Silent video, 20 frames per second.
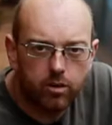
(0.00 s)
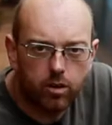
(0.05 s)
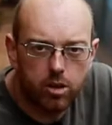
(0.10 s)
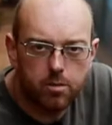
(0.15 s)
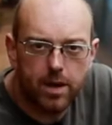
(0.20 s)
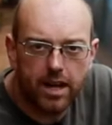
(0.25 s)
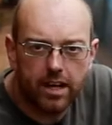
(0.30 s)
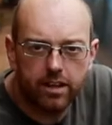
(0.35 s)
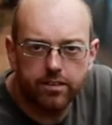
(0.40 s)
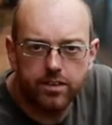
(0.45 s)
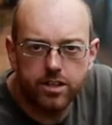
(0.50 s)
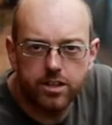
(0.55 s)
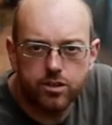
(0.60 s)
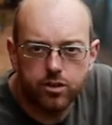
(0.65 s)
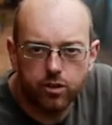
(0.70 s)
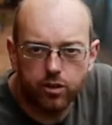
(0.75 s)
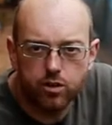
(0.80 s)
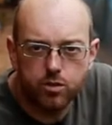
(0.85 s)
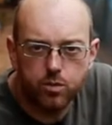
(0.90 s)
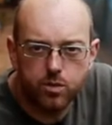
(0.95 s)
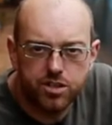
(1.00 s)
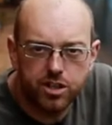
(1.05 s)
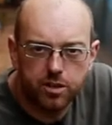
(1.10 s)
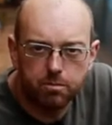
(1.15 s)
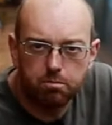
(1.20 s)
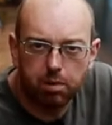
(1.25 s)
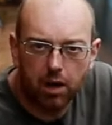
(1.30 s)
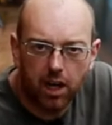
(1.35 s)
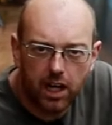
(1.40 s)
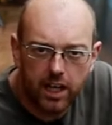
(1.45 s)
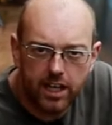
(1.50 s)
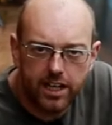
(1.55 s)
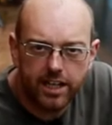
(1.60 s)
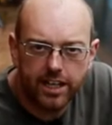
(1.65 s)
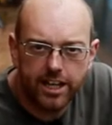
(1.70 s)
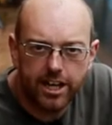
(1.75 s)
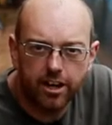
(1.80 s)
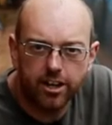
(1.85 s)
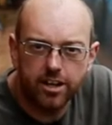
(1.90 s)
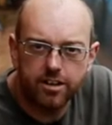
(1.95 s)
Well, the back of the exhaust was
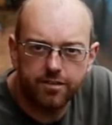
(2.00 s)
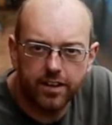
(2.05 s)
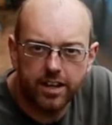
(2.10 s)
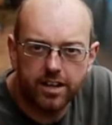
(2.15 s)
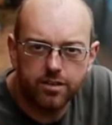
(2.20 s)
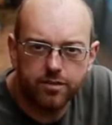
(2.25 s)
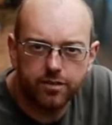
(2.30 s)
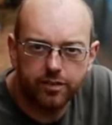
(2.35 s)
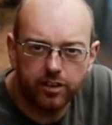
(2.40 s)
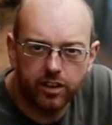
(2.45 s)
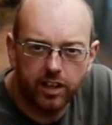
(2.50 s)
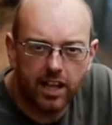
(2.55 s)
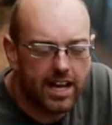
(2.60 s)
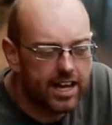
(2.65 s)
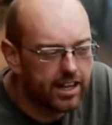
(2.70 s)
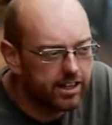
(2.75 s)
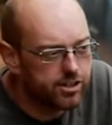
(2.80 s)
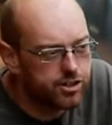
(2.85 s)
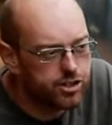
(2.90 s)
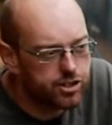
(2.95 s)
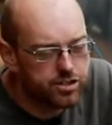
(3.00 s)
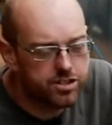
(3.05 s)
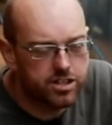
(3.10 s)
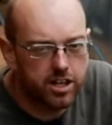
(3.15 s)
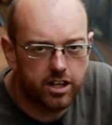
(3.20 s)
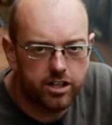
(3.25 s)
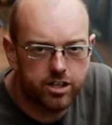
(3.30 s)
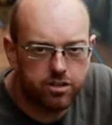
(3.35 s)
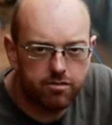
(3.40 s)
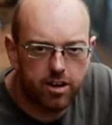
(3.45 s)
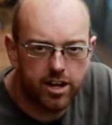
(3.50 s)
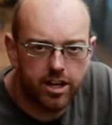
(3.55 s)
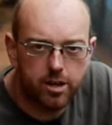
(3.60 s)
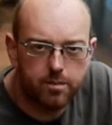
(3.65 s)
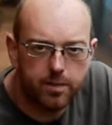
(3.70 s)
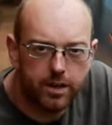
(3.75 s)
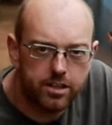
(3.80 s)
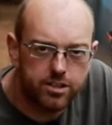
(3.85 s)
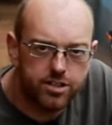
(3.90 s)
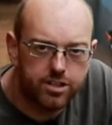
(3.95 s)
completely uneventful and it just started to rain
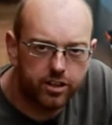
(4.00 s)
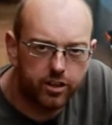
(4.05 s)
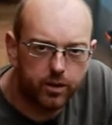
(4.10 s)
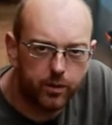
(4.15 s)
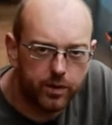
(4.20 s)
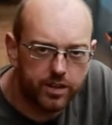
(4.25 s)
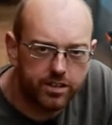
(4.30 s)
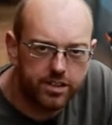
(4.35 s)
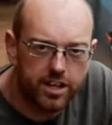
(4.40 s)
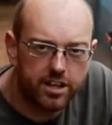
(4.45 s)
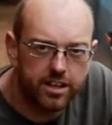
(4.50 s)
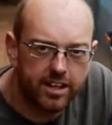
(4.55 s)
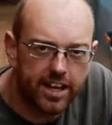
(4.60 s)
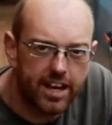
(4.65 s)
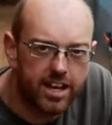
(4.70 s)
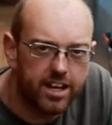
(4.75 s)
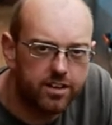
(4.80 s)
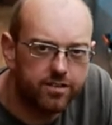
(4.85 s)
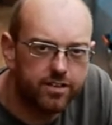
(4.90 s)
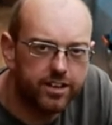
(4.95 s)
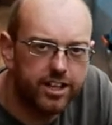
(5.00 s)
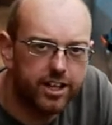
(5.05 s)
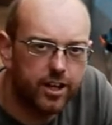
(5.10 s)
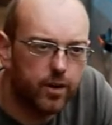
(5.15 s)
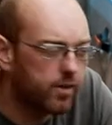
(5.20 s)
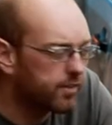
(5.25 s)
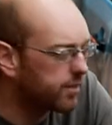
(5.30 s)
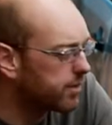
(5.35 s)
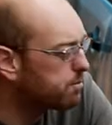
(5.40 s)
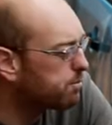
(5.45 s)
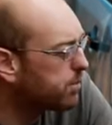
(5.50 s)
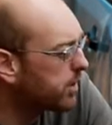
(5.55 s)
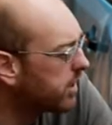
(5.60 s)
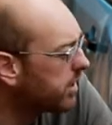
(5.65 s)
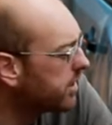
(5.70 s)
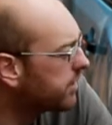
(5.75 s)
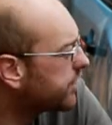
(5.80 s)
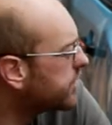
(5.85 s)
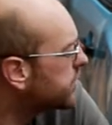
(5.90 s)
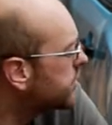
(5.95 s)
a bit, so we didn't get any video of it.
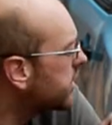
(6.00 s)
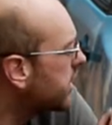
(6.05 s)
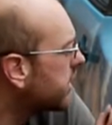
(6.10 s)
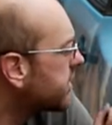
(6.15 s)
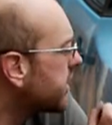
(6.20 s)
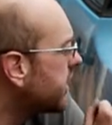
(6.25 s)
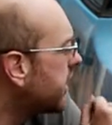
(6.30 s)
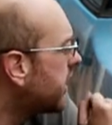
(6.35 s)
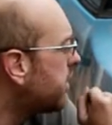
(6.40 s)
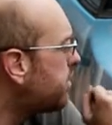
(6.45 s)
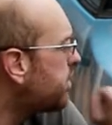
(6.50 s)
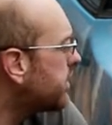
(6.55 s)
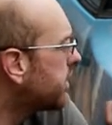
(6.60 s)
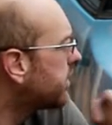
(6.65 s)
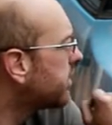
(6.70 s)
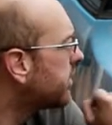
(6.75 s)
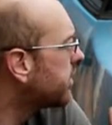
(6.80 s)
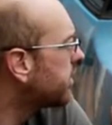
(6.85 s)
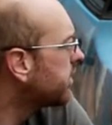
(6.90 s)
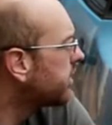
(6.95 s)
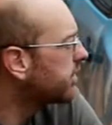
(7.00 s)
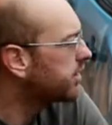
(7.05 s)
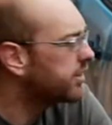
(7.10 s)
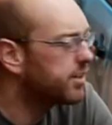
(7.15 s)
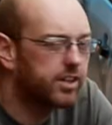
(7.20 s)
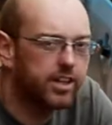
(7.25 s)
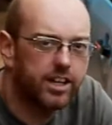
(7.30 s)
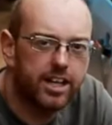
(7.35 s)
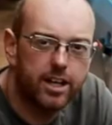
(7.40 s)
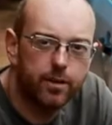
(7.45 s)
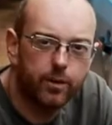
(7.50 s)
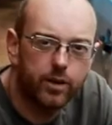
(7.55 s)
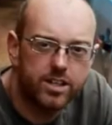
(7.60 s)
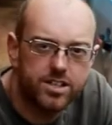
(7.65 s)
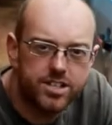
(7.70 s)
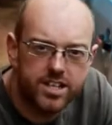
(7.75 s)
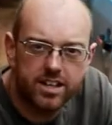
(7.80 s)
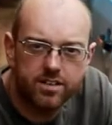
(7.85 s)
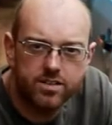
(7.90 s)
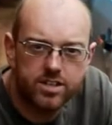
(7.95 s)
But if you start it up, you can hear what
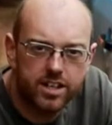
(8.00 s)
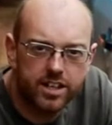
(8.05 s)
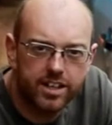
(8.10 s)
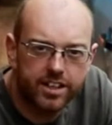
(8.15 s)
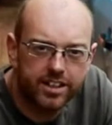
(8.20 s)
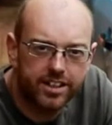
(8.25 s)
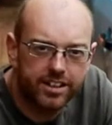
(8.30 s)
it sounds like.